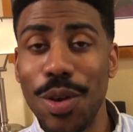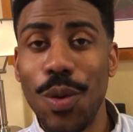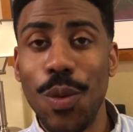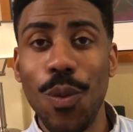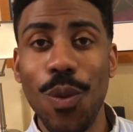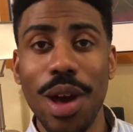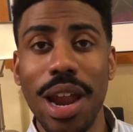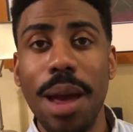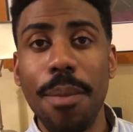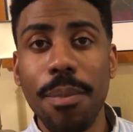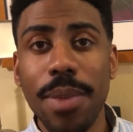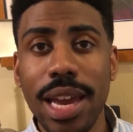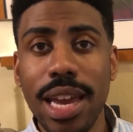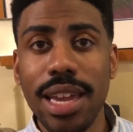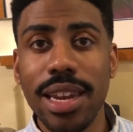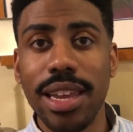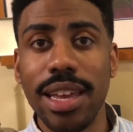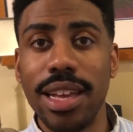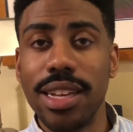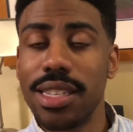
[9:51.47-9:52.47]
What I
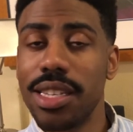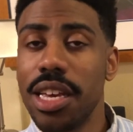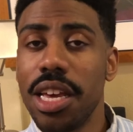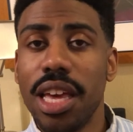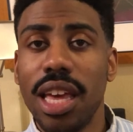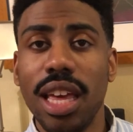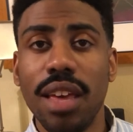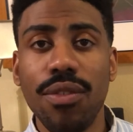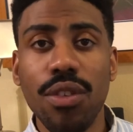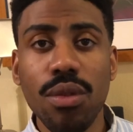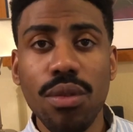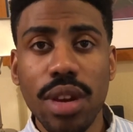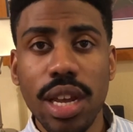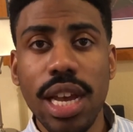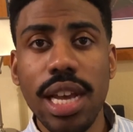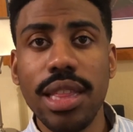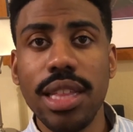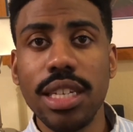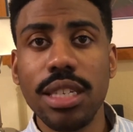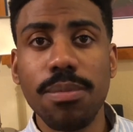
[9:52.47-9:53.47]
mean is, if you
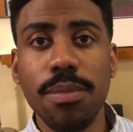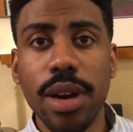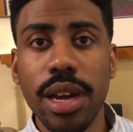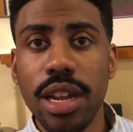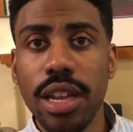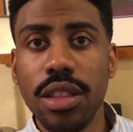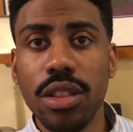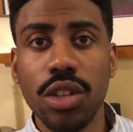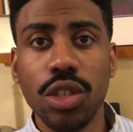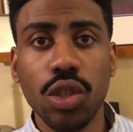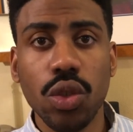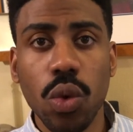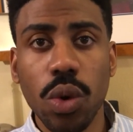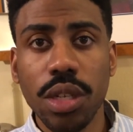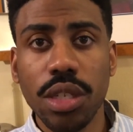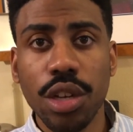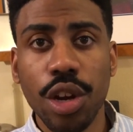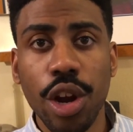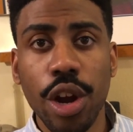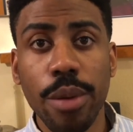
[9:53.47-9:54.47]
need this money in the short
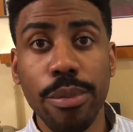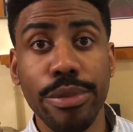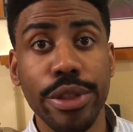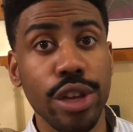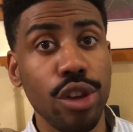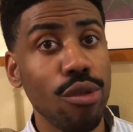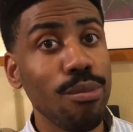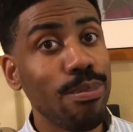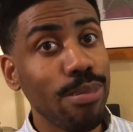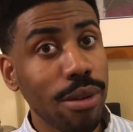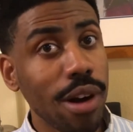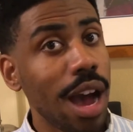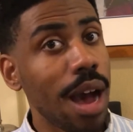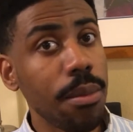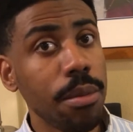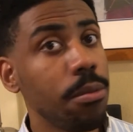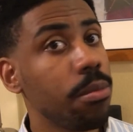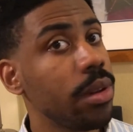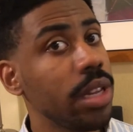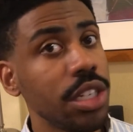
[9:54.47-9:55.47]
term, then you
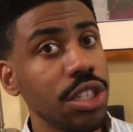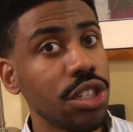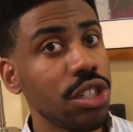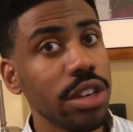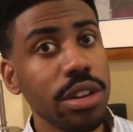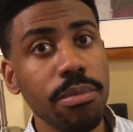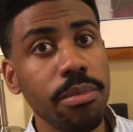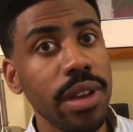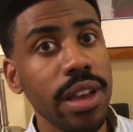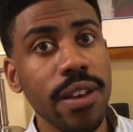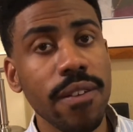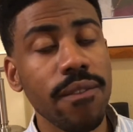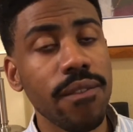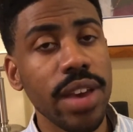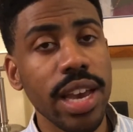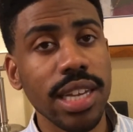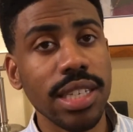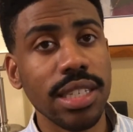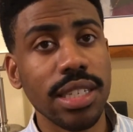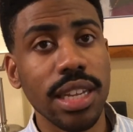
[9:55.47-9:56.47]
probably shouldn't be
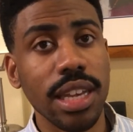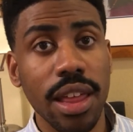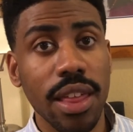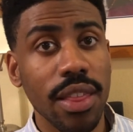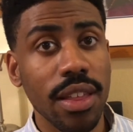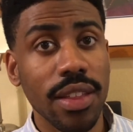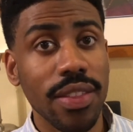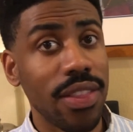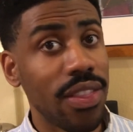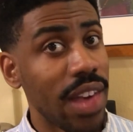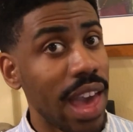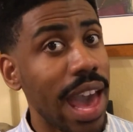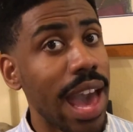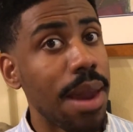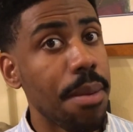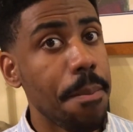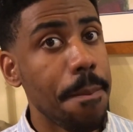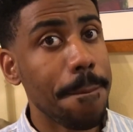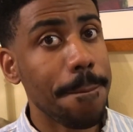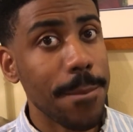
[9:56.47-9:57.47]
investing
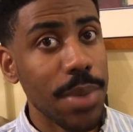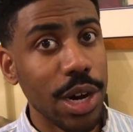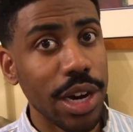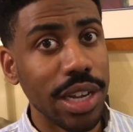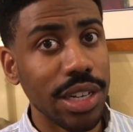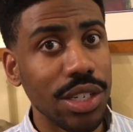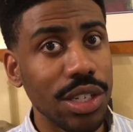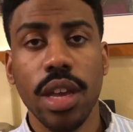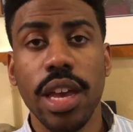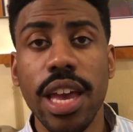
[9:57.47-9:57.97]
that much.